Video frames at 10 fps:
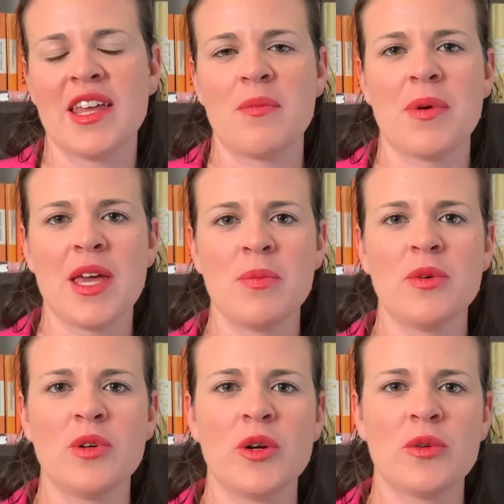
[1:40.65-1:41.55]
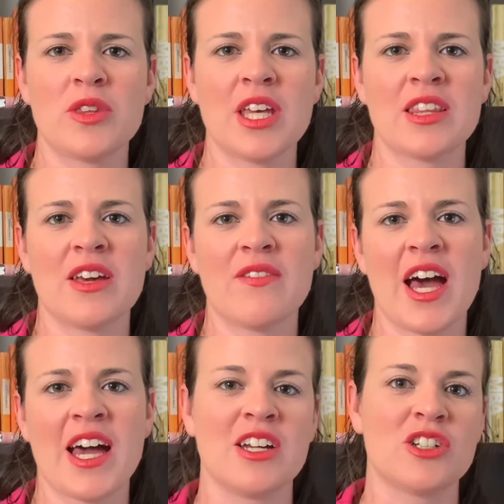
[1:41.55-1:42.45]
That people who think they've
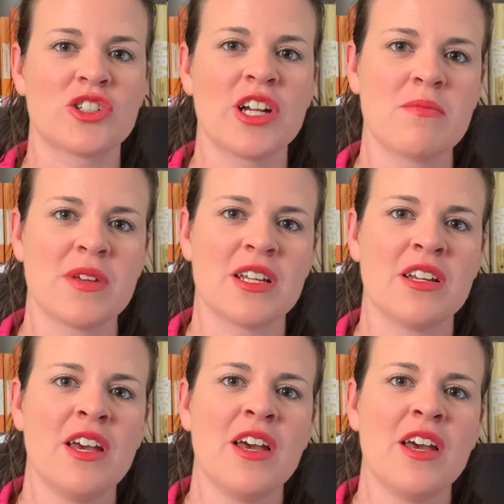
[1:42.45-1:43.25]
had a treatment